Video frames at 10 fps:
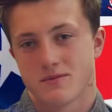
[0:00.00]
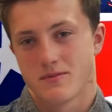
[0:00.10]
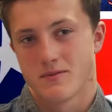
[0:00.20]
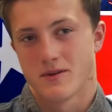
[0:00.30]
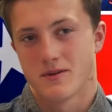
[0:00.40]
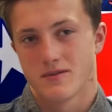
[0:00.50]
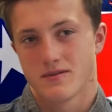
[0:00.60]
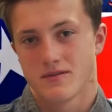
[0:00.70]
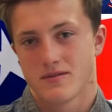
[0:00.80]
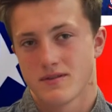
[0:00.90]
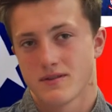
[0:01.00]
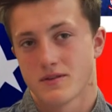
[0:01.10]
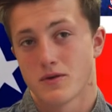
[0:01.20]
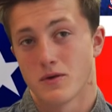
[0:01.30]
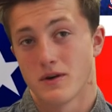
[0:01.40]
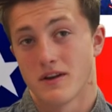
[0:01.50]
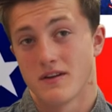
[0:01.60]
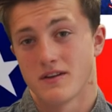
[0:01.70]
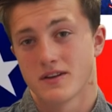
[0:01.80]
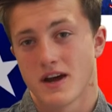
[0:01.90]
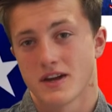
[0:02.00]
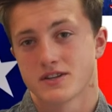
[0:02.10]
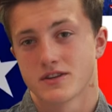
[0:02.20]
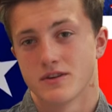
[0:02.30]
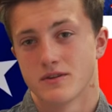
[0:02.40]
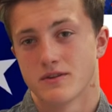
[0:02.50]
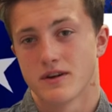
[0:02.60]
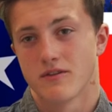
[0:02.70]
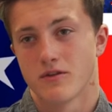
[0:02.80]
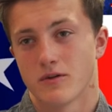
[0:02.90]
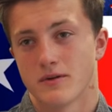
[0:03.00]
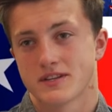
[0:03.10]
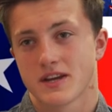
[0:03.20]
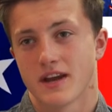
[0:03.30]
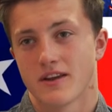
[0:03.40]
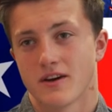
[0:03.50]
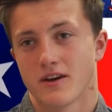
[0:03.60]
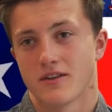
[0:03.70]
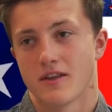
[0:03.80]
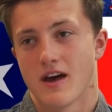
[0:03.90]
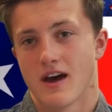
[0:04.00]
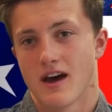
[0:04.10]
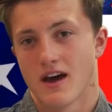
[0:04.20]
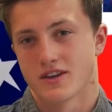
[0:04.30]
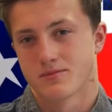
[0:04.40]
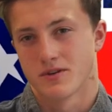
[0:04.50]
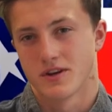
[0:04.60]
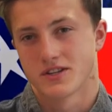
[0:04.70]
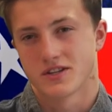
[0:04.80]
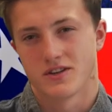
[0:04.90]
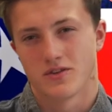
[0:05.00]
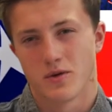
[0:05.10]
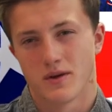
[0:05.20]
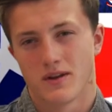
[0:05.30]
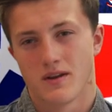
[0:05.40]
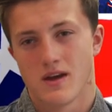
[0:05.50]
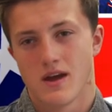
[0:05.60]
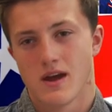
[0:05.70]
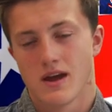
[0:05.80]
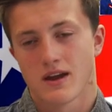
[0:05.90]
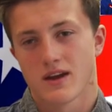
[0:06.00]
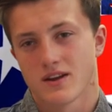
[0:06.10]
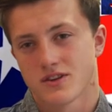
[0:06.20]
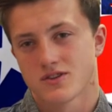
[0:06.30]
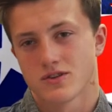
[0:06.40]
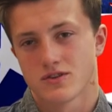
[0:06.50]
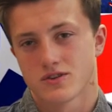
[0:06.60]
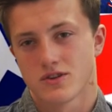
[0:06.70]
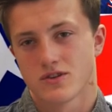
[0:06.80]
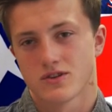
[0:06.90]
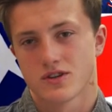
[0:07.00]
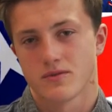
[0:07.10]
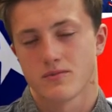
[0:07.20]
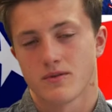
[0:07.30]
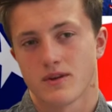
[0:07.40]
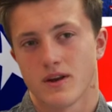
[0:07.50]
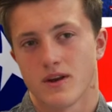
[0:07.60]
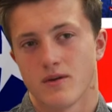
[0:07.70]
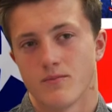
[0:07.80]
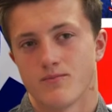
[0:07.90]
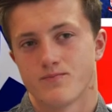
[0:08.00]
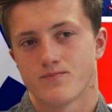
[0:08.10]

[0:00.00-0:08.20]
maybe about going into high school, I've always kind of had that aspiration doing kind of soccer scholarship. Um,